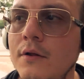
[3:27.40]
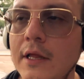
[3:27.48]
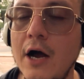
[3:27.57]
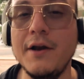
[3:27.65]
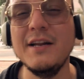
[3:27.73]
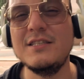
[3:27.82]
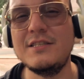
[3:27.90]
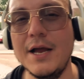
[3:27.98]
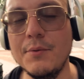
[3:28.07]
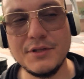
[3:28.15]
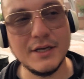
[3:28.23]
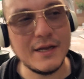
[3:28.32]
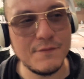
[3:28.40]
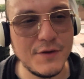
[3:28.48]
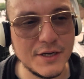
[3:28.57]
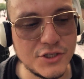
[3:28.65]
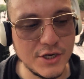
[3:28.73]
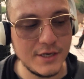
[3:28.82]
Now, I didn't say it with the
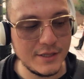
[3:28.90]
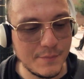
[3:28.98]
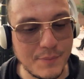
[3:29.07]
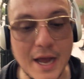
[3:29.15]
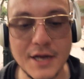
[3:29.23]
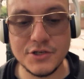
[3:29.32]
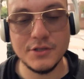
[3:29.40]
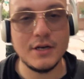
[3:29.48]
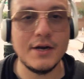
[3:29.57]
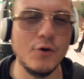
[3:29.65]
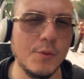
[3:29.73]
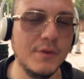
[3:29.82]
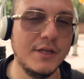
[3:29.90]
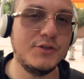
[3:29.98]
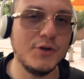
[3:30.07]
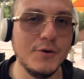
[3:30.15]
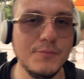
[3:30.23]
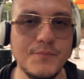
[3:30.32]
conviction and the passion that I normally
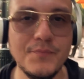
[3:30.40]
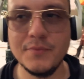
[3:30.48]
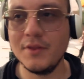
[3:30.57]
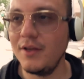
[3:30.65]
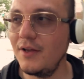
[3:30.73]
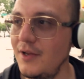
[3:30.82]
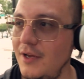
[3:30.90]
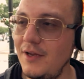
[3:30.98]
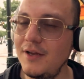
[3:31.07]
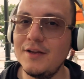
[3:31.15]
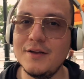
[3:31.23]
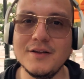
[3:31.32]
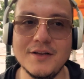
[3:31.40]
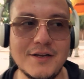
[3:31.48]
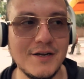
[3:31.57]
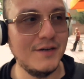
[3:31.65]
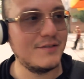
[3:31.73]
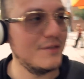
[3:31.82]
do,
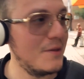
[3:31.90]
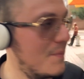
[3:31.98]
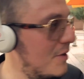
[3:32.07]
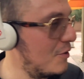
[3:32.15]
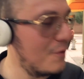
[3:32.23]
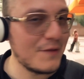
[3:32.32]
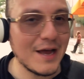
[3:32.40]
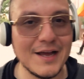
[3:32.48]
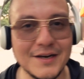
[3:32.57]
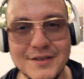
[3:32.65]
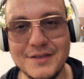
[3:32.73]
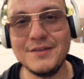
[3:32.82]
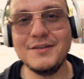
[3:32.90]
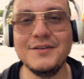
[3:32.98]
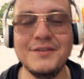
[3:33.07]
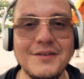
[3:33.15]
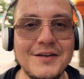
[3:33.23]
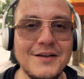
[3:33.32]
because in the middle of that,
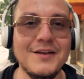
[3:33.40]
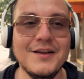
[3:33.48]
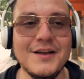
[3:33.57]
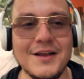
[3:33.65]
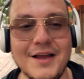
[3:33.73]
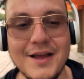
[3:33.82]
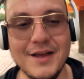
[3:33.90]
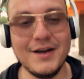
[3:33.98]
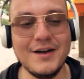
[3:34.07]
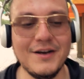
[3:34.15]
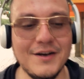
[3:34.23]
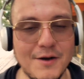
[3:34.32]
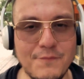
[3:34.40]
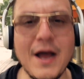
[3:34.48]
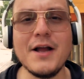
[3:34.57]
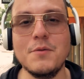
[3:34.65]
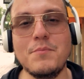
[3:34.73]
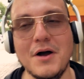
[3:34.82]
a, uh, a
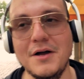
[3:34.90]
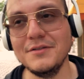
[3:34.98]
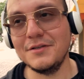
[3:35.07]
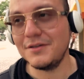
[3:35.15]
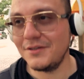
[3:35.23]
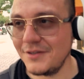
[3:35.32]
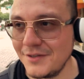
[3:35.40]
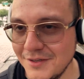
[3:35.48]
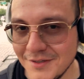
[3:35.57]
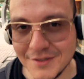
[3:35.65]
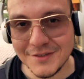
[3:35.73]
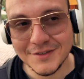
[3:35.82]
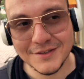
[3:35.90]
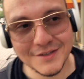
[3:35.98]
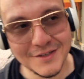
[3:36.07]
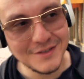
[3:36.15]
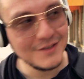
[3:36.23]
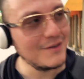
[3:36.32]
vagabond
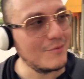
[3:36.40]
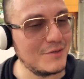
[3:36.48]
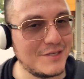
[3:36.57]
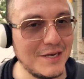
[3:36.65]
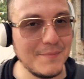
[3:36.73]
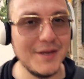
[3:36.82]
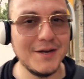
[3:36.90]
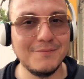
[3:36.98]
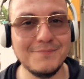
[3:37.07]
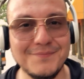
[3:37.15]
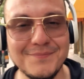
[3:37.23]
is hitting me up